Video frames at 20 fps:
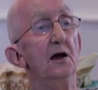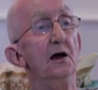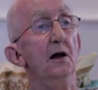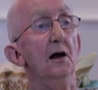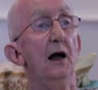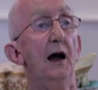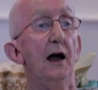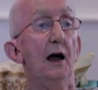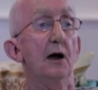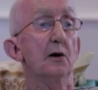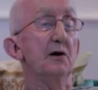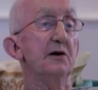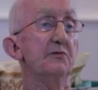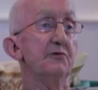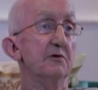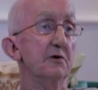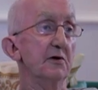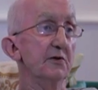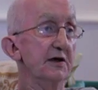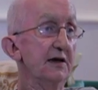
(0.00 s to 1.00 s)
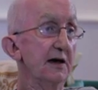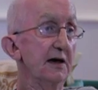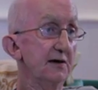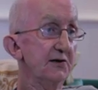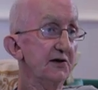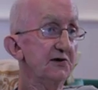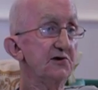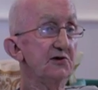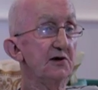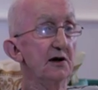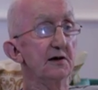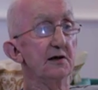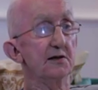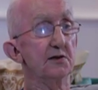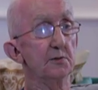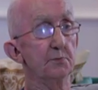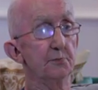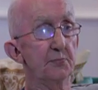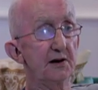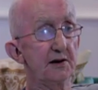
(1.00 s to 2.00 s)
However, on the other side, the
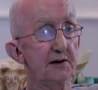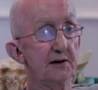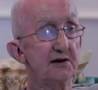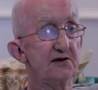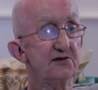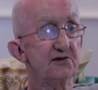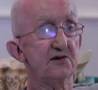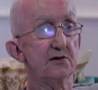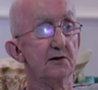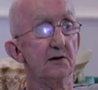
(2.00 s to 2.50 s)
police